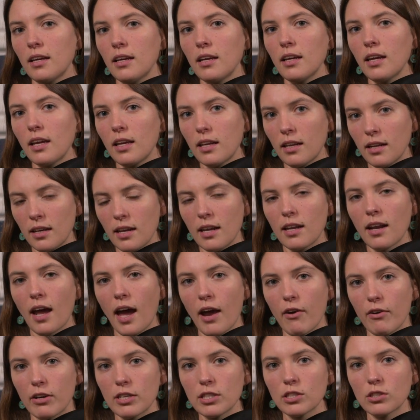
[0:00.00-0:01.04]
in
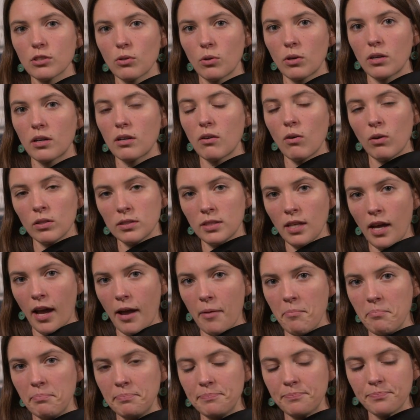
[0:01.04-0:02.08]
Irish or old
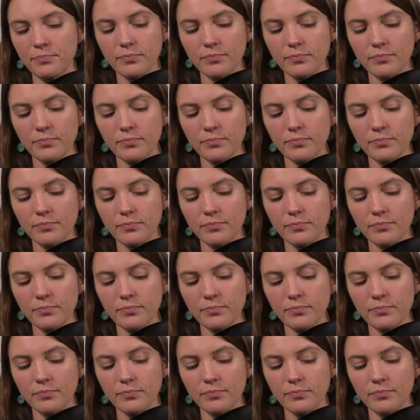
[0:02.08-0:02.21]
time.